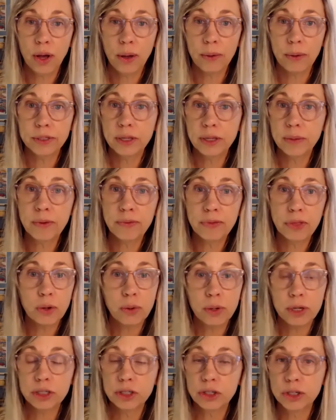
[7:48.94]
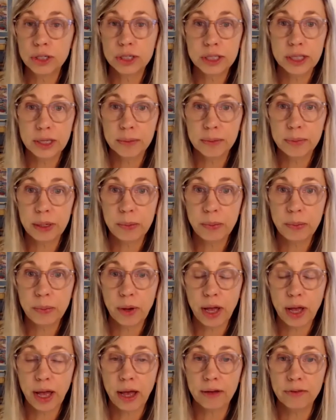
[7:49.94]
some of the questions that people
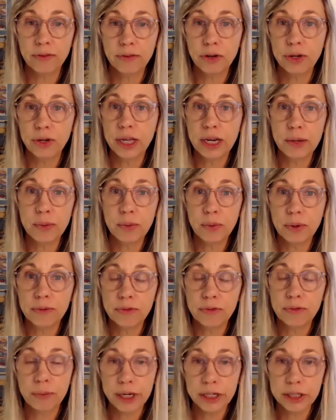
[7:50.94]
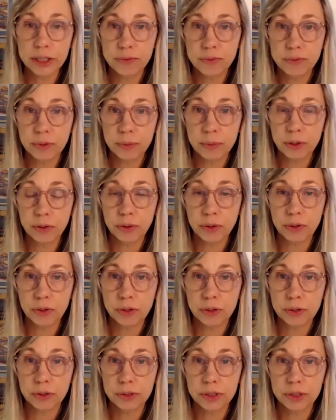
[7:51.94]
have, you're getting more information from your
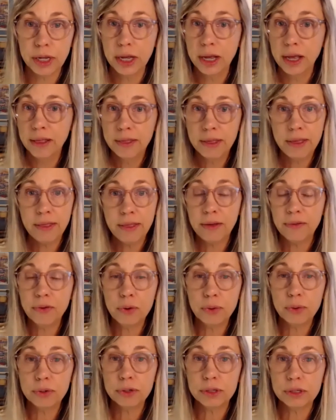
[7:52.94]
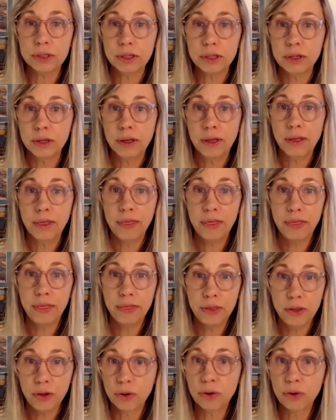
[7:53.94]
learners, then of course
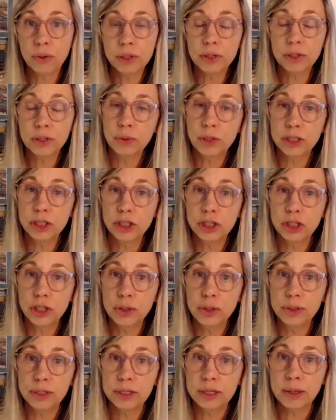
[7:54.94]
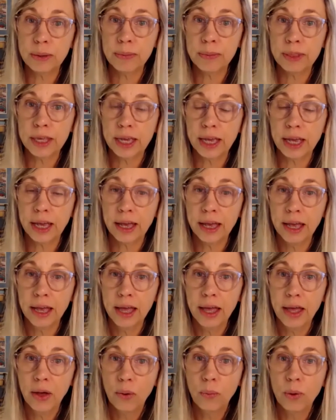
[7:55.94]
you're going to want to choose something
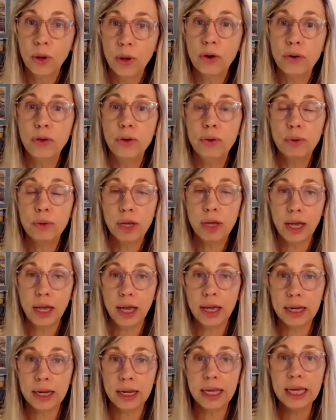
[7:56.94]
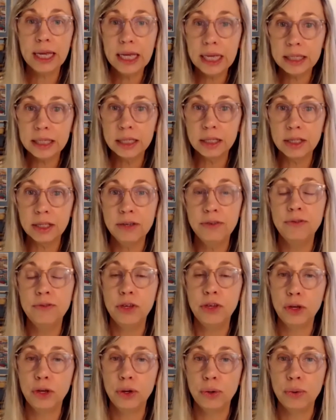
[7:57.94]
where you can easily
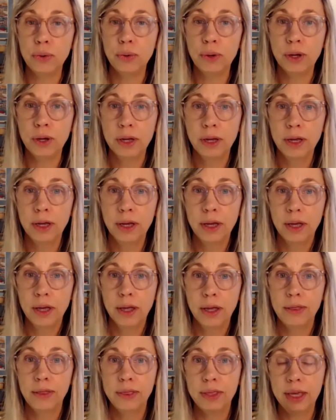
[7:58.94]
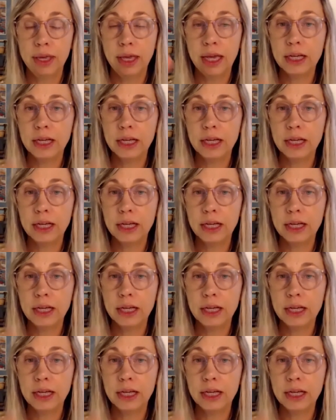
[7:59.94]
view the